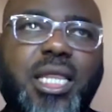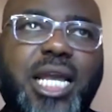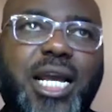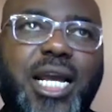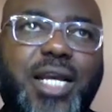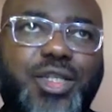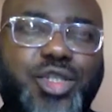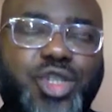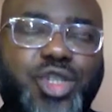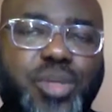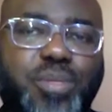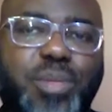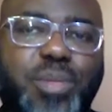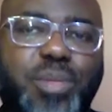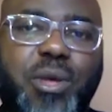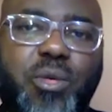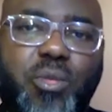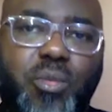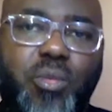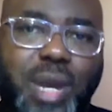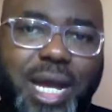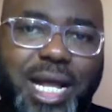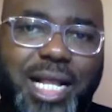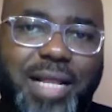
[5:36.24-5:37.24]
Now, it took me
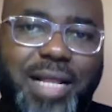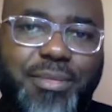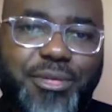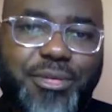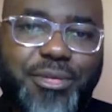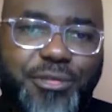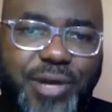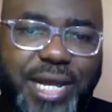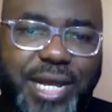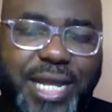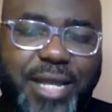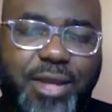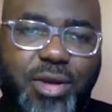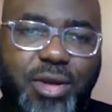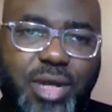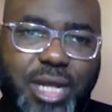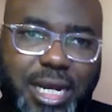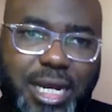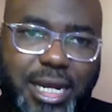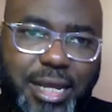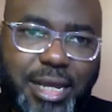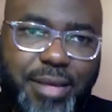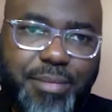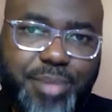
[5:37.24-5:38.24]
a while before I
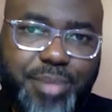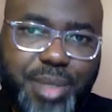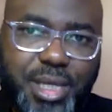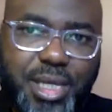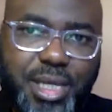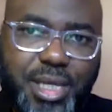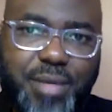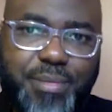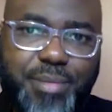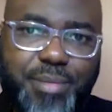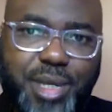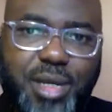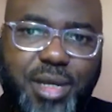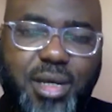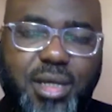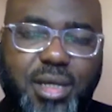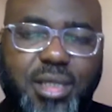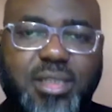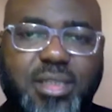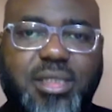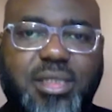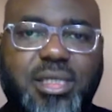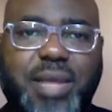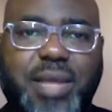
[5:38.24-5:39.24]
got that MBA
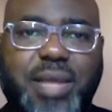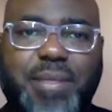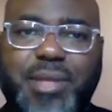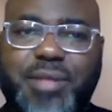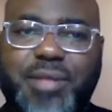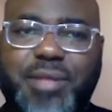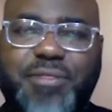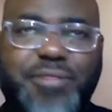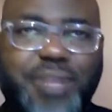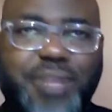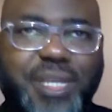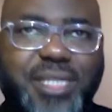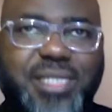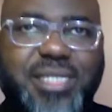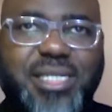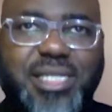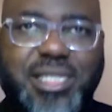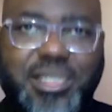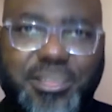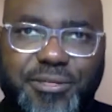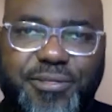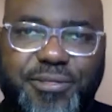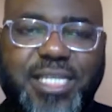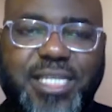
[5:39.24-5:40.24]
because, I mean, first
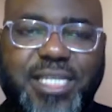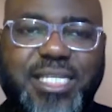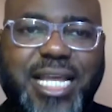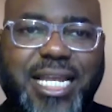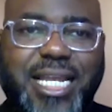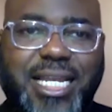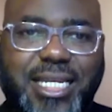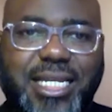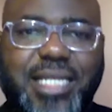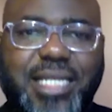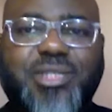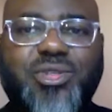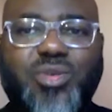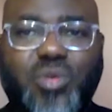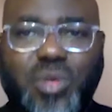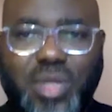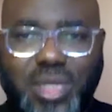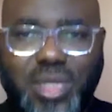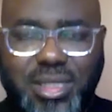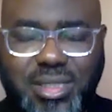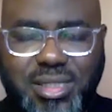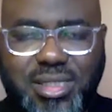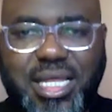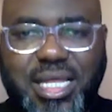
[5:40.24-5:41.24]
things first, I needed to
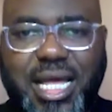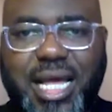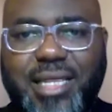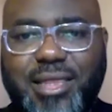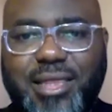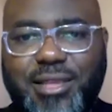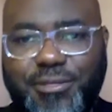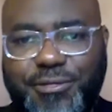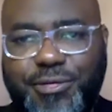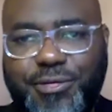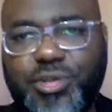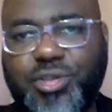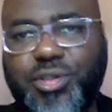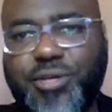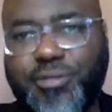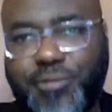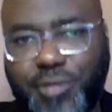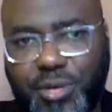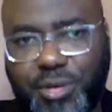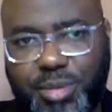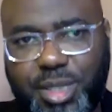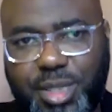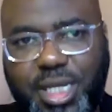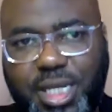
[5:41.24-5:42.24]
understand the field
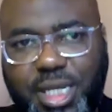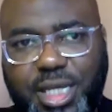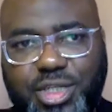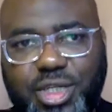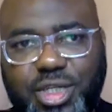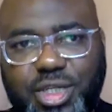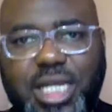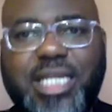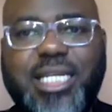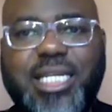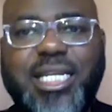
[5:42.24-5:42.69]
of communication.